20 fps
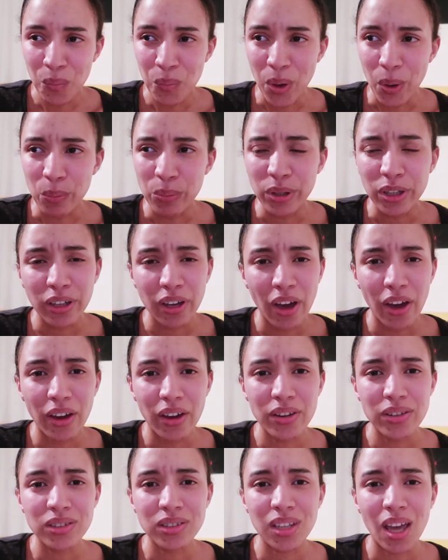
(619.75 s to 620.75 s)
but
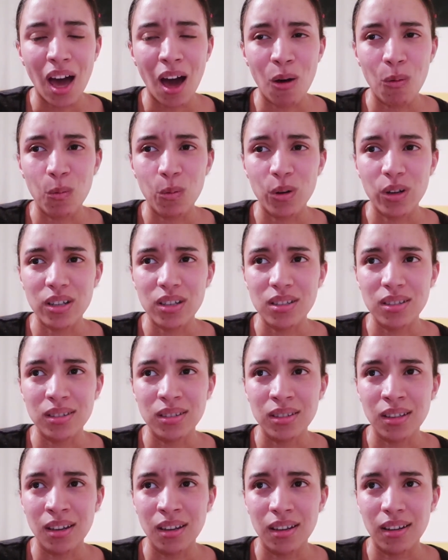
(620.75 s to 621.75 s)
because I
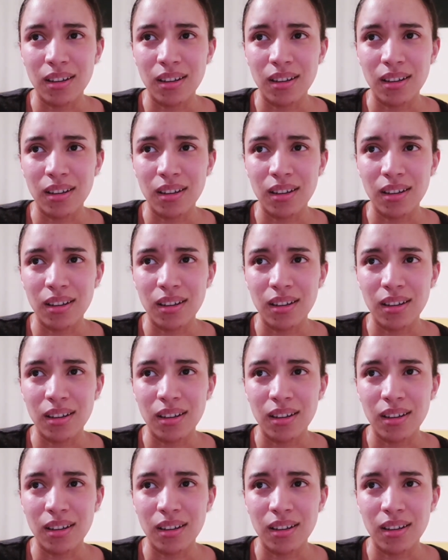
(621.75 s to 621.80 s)
was